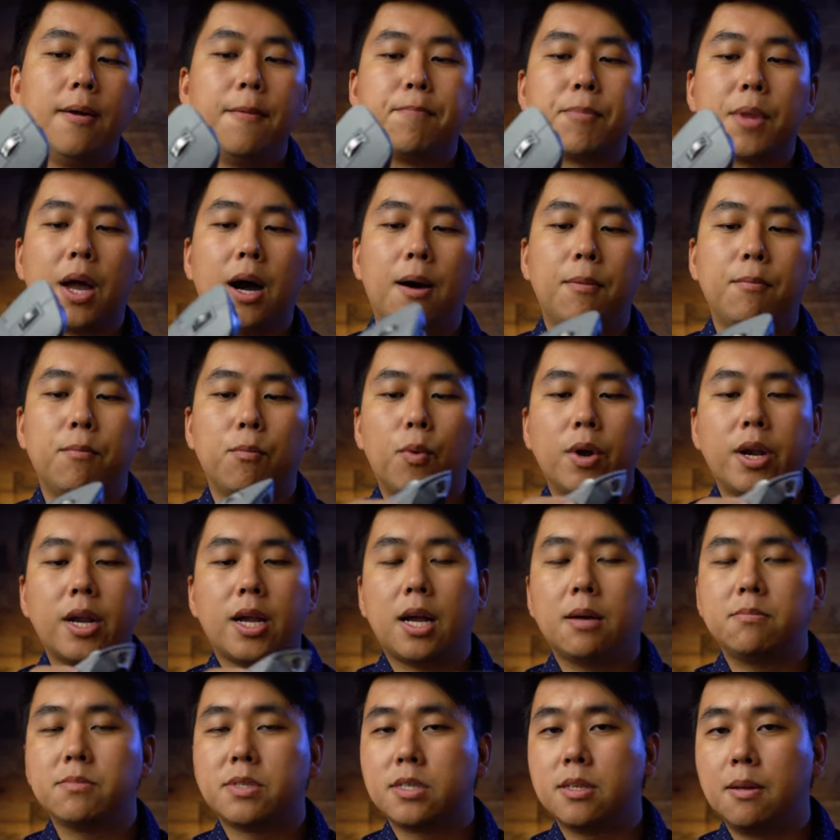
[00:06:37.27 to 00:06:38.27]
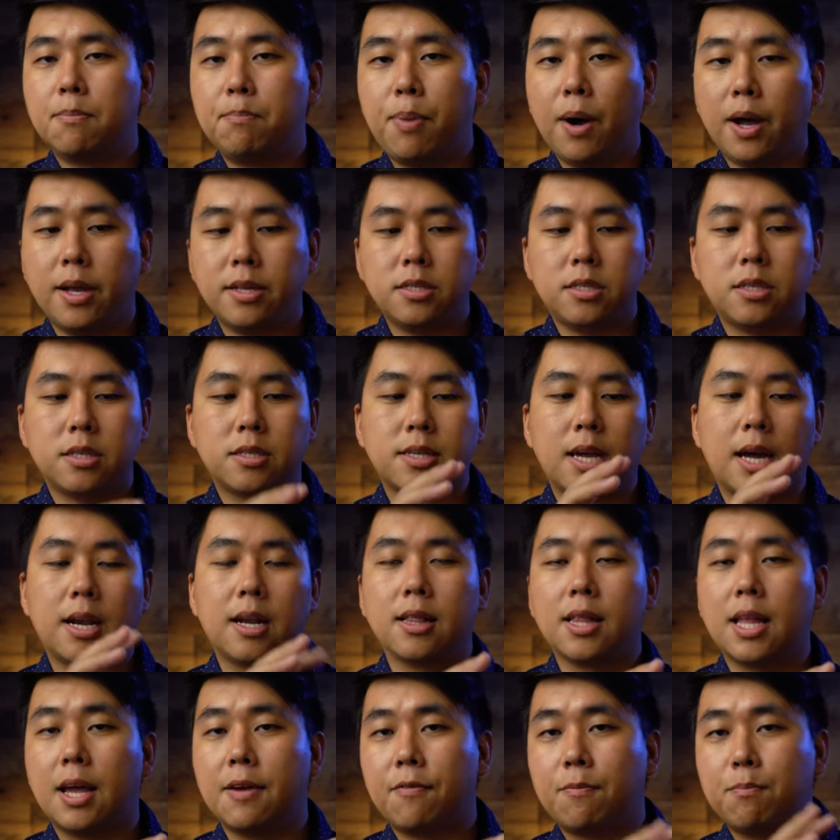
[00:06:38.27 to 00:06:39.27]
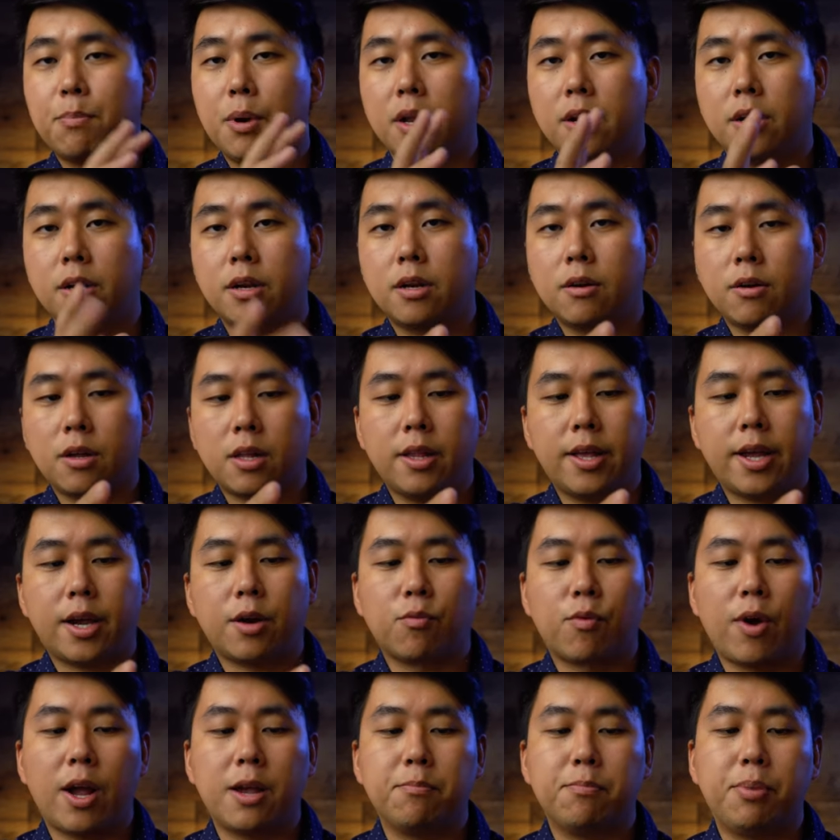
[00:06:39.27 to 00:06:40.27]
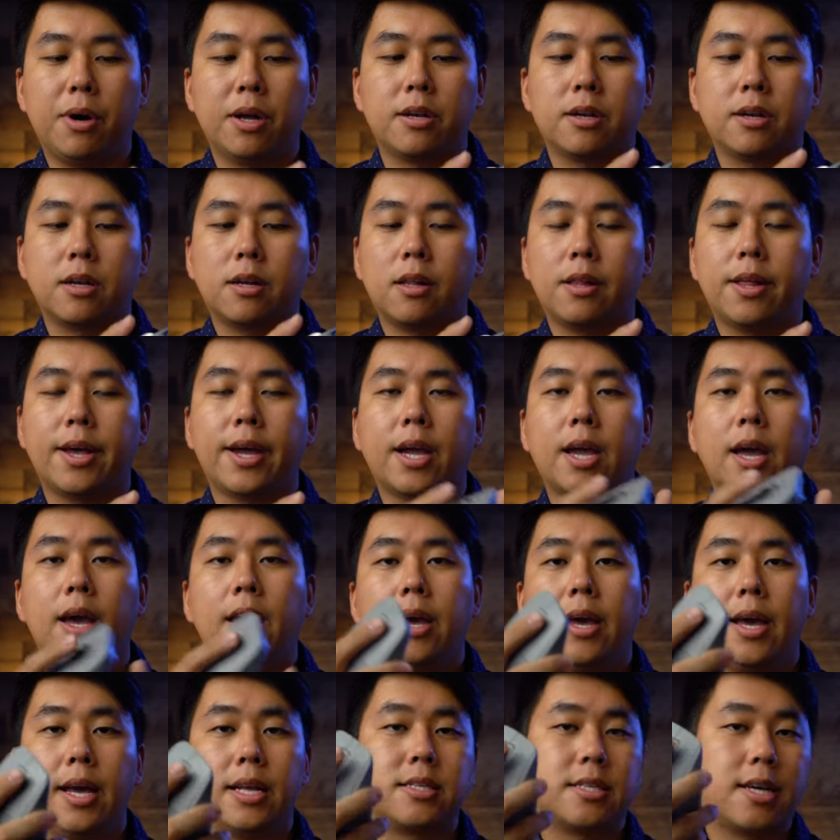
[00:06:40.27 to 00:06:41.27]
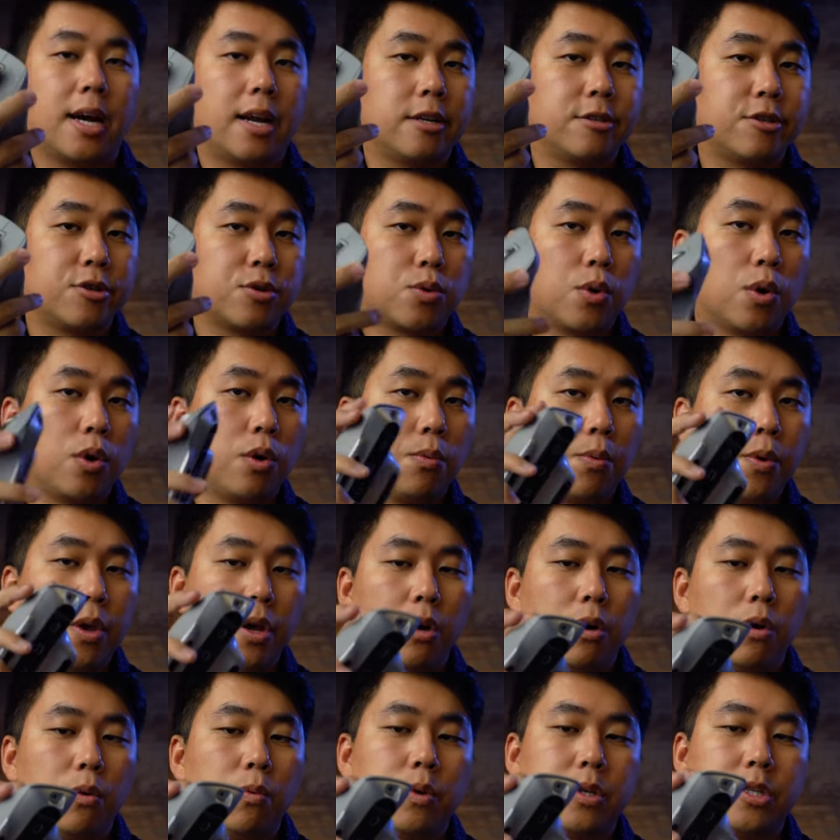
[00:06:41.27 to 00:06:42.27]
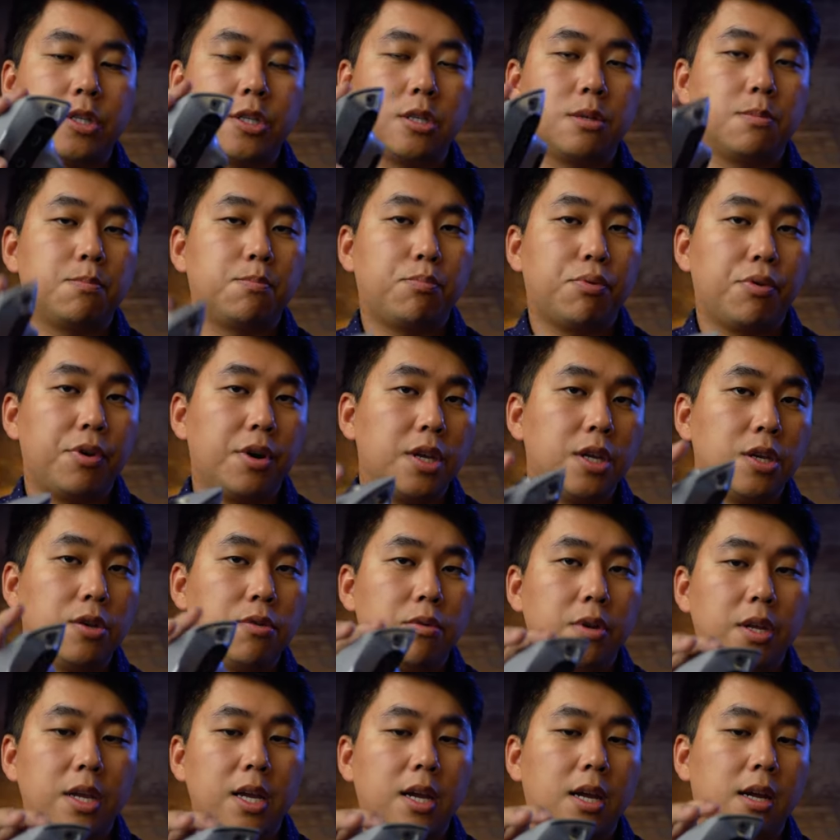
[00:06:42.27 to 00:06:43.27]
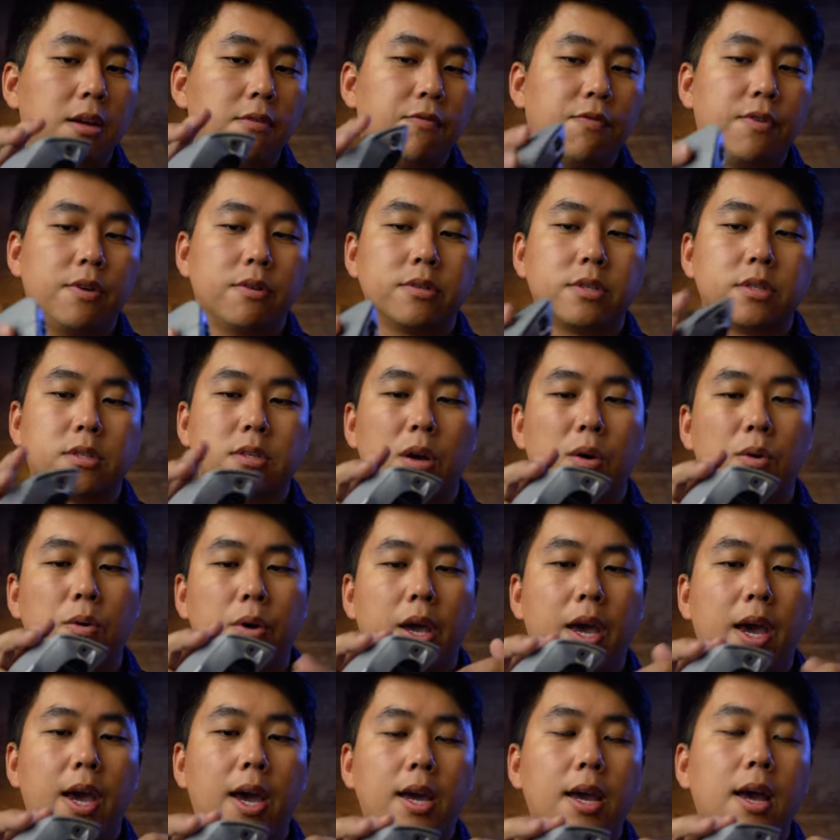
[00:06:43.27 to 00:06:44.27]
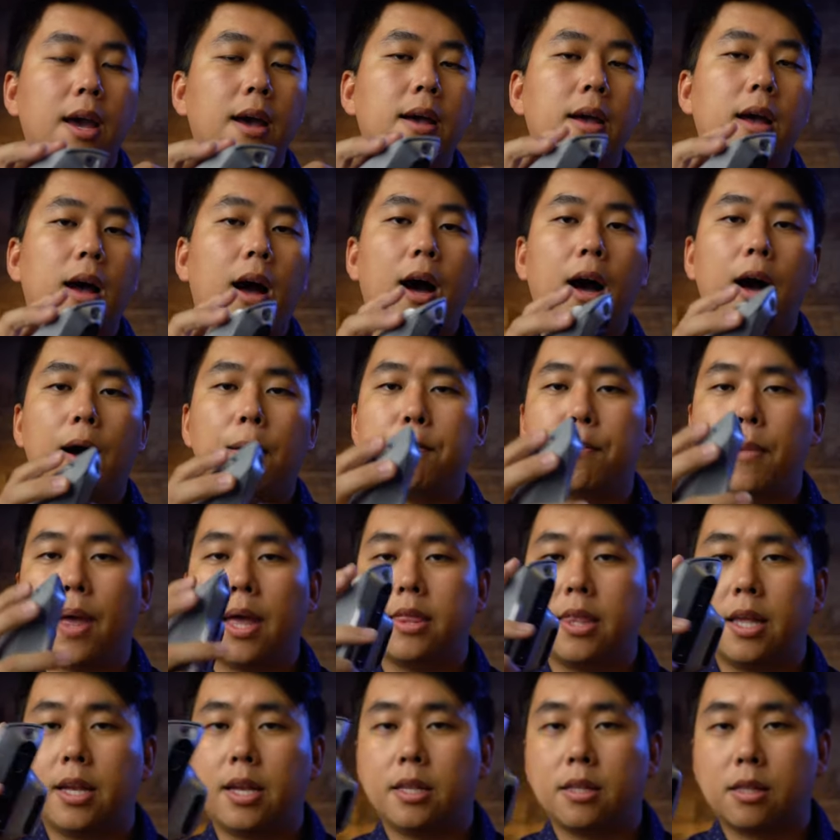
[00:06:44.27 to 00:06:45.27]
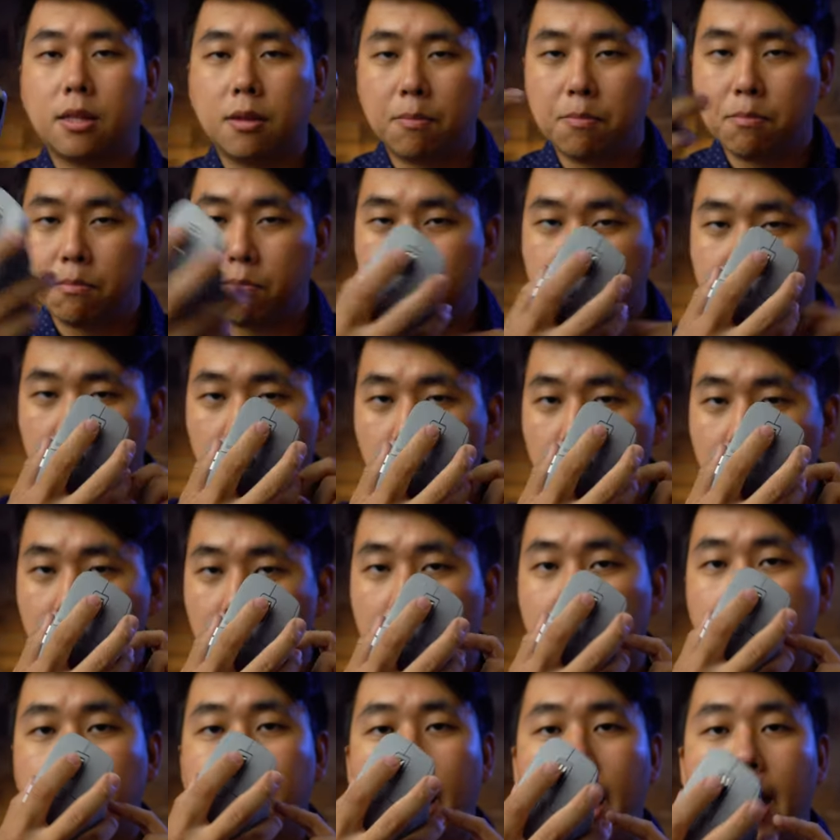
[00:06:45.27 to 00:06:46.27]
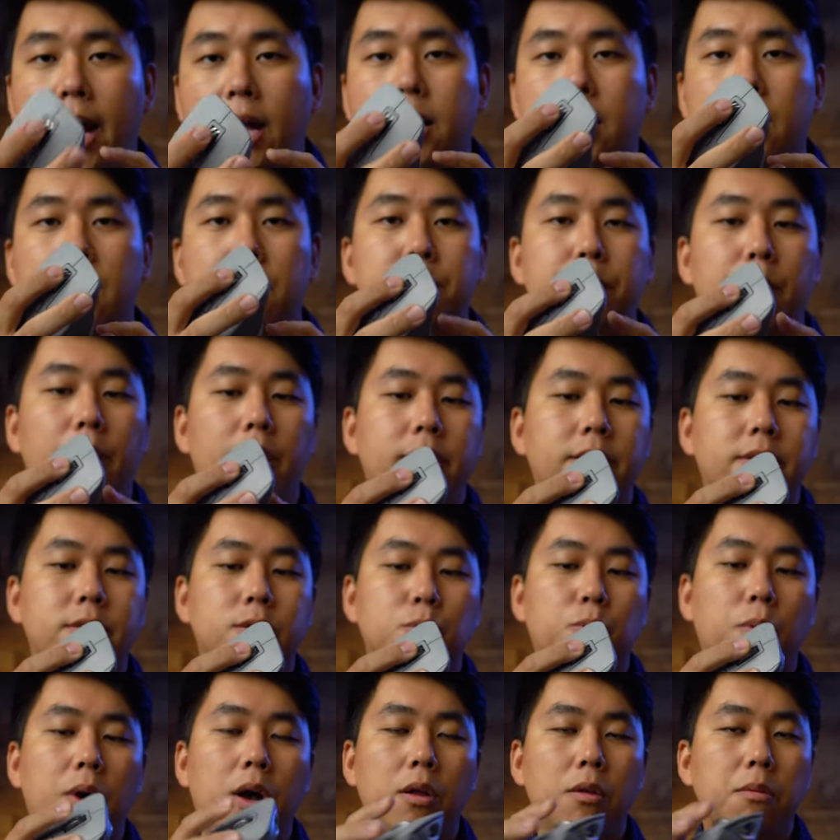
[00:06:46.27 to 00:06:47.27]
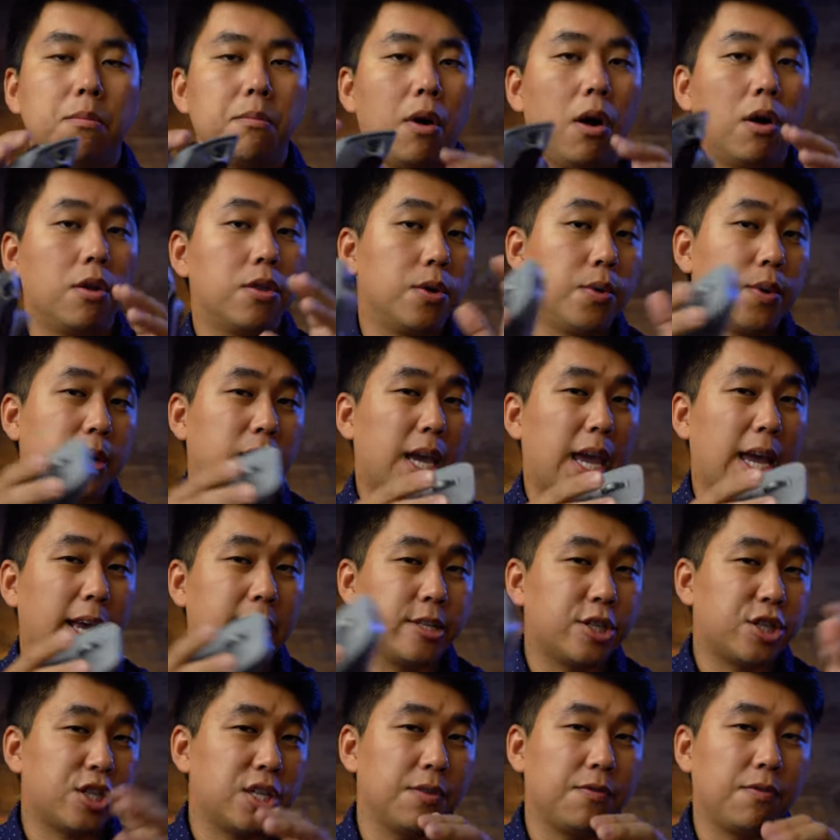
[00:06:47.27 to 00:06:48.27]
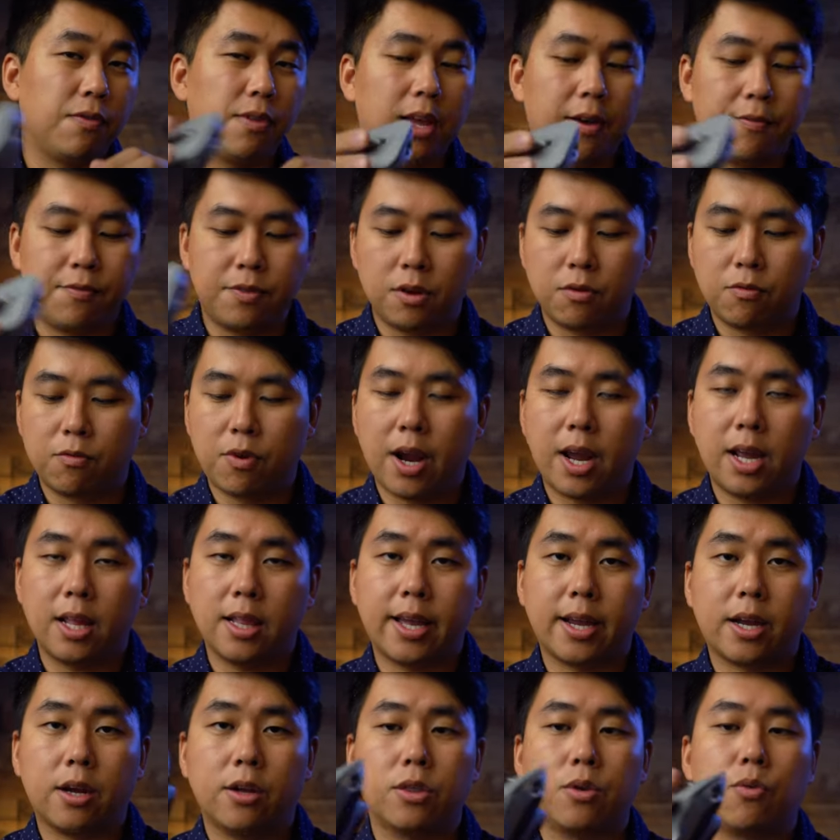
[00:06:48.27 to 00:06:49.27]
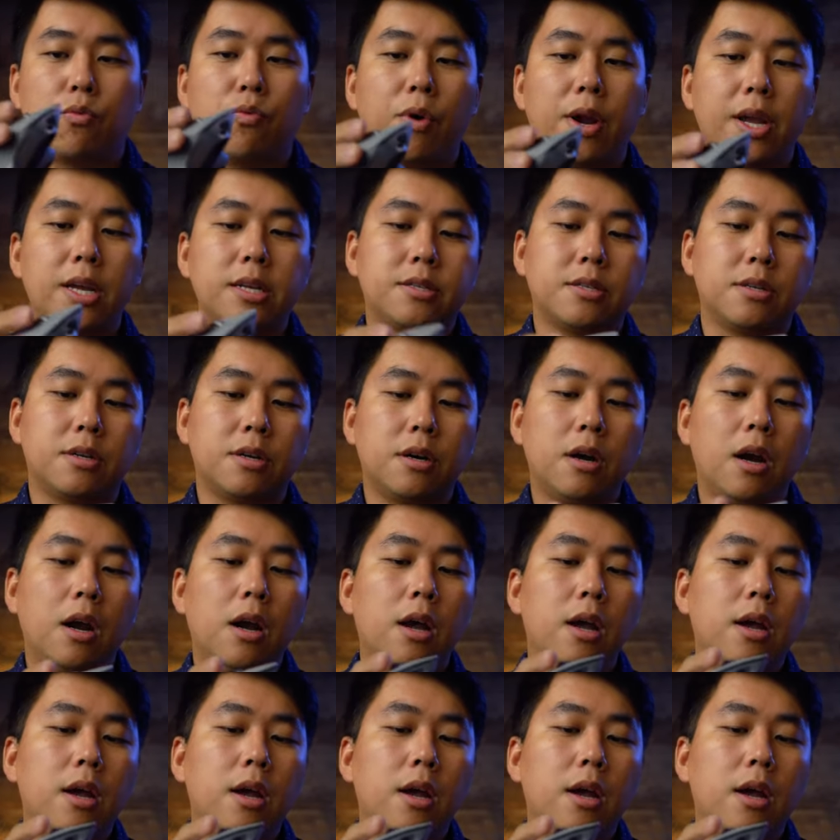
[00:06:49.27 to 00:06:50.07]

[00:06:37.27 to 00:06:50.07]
Um, when it comes to the buttons, it's got a left button click, right button click. It's got a scroll wheel, which is pretty unique. It feels okay. Um, and then the, the wheel can act like a button as well, although it can't shift left and right like on the Razer.